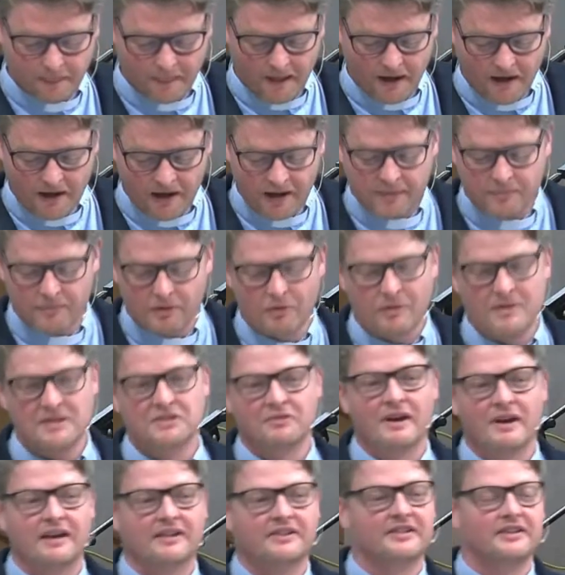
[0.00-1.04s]
I am the
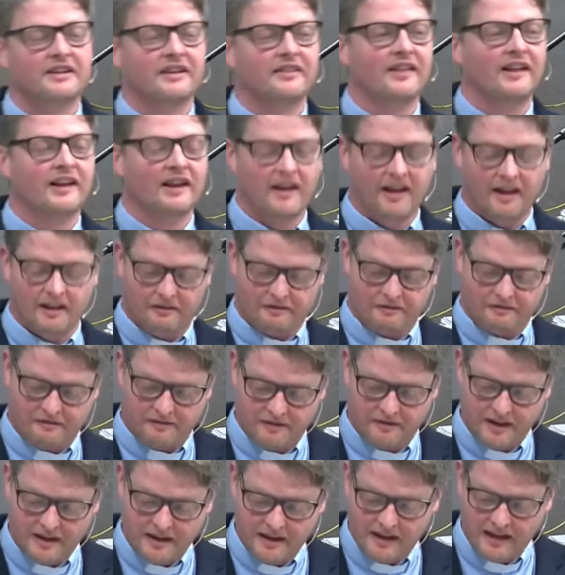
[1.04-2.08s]
resurrection and the life.
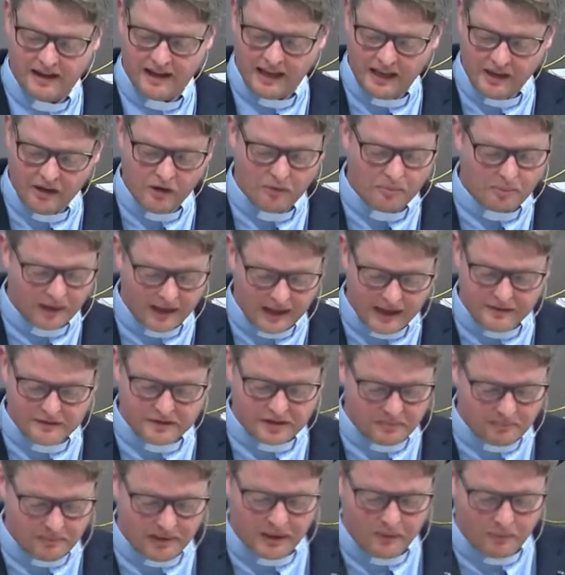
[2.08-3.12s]
He who believes
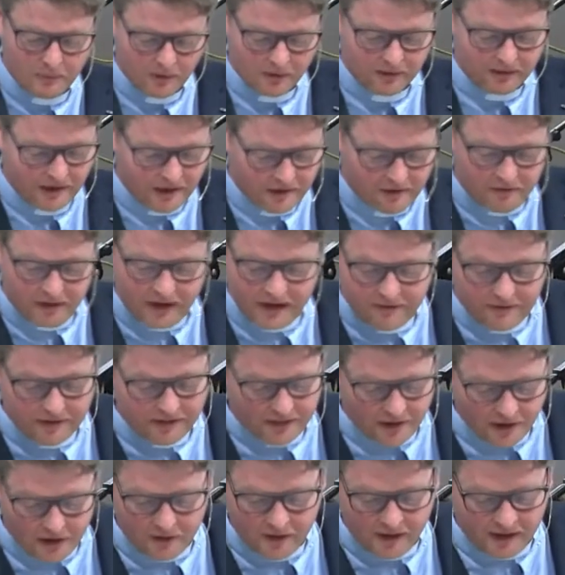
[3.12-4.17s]
in me will live even
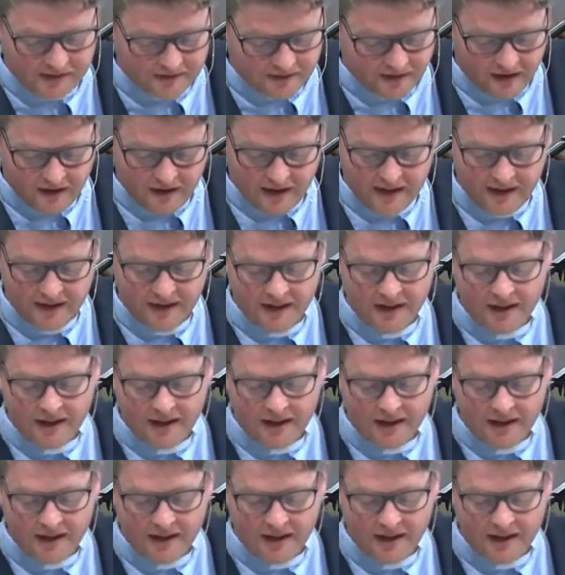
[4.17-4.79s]
though they die.